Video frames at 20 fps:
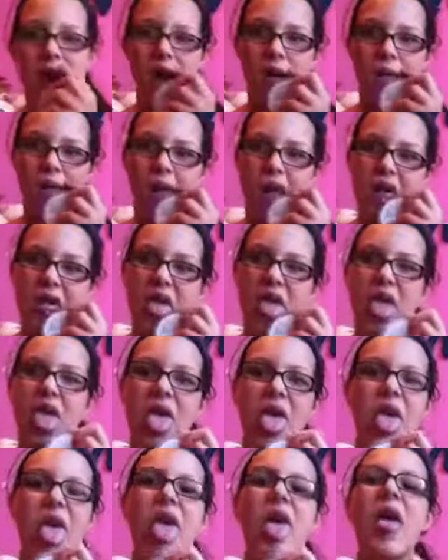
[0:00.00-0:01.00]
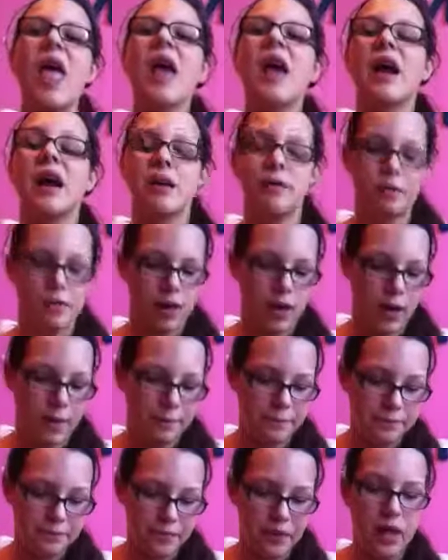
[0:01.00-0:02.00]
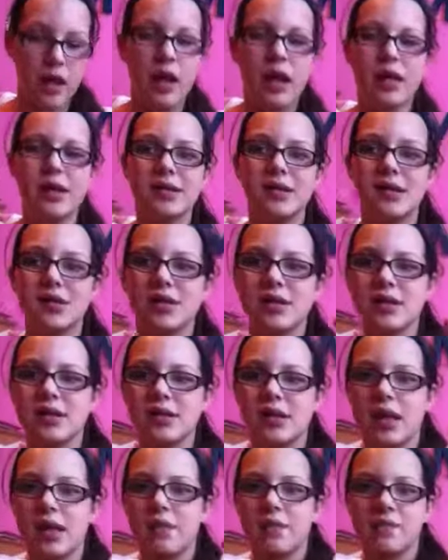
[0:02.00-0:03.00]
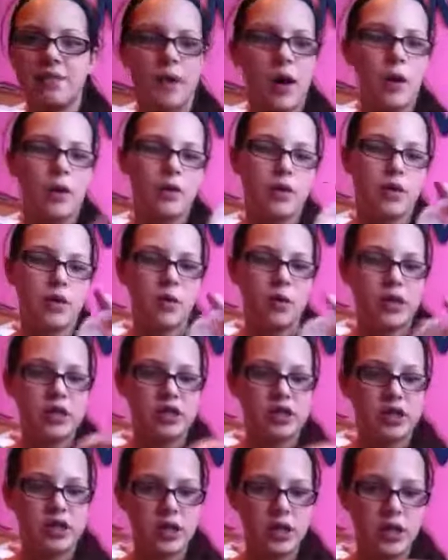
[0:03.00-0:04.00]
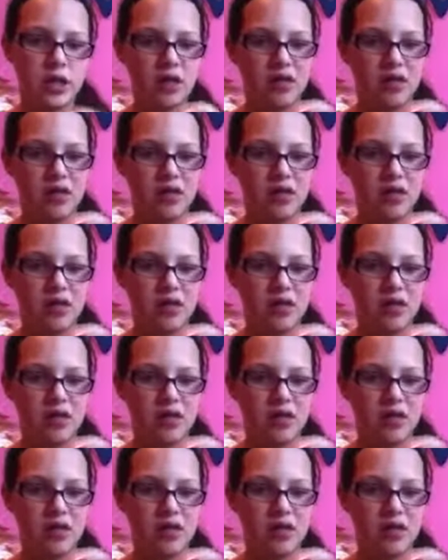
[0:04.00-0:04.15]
hair, hair, okay, is just this, like, powder, which